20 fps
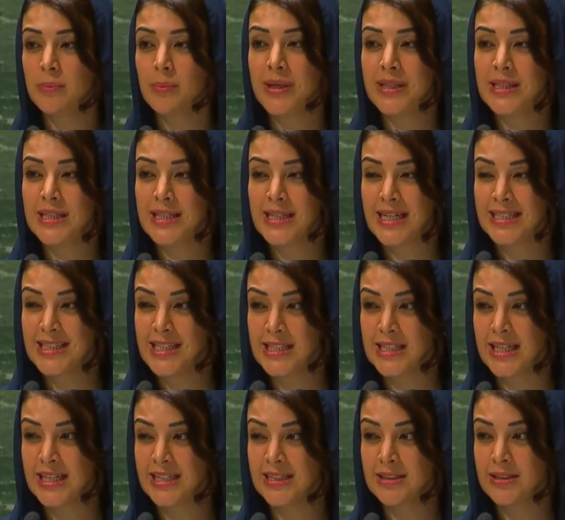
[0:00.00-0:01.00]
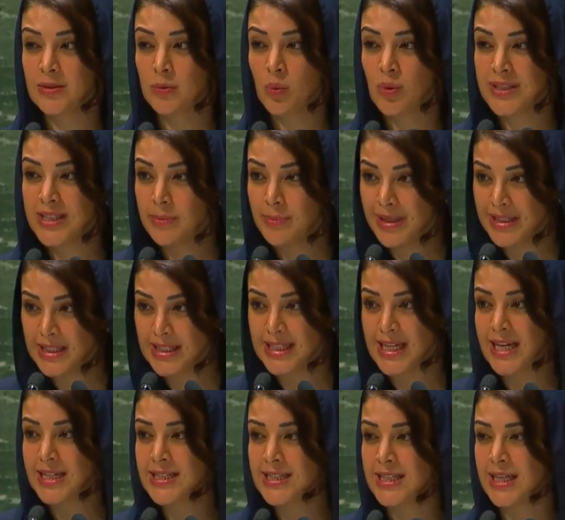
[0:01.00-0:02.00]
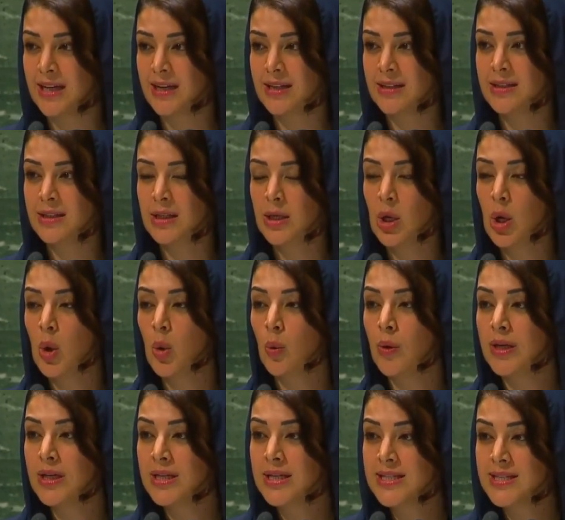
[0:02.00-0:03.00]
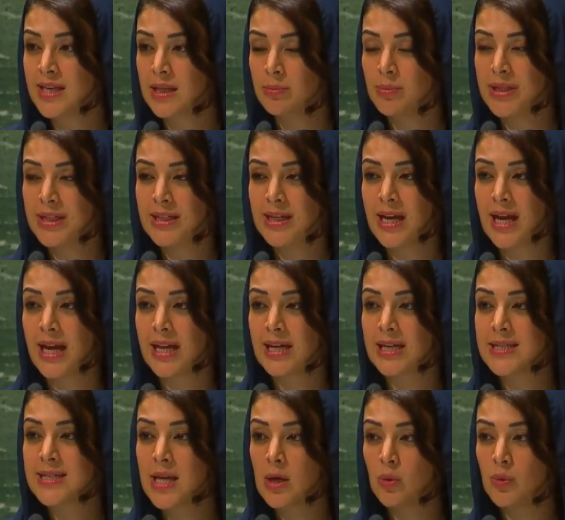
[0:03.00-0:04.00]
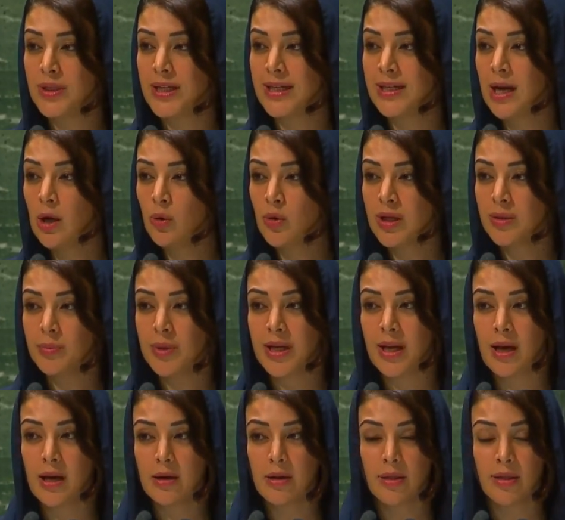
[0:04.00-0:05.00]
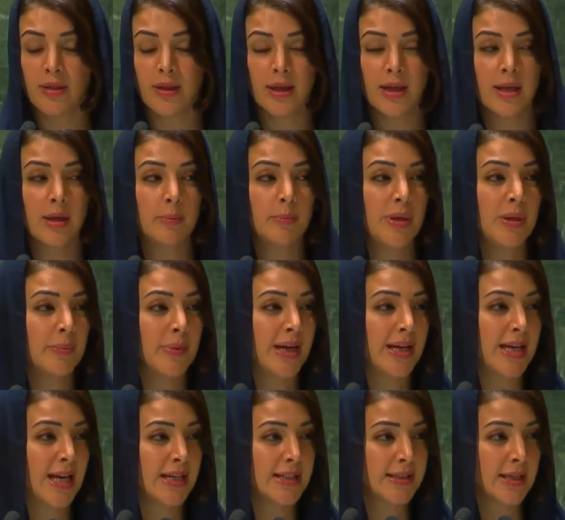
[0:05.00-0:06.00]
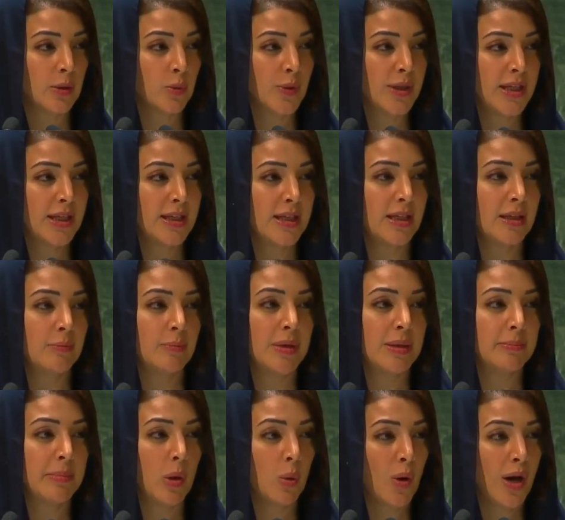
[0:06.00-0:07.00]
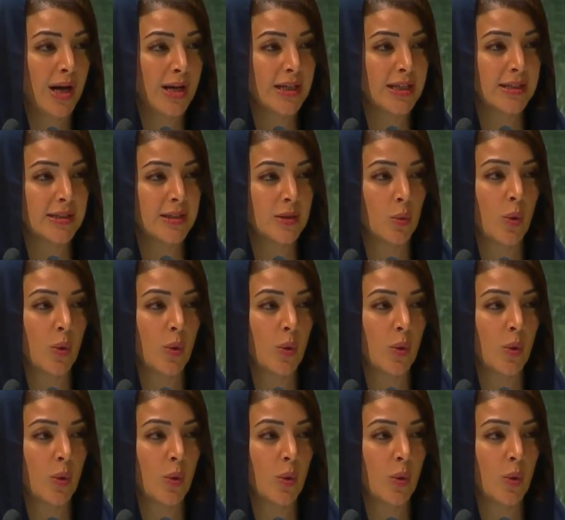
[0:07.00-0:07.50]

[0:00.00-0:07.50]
who strived for the advancement of our nations. Our responsibility is to preserve our planet, our natural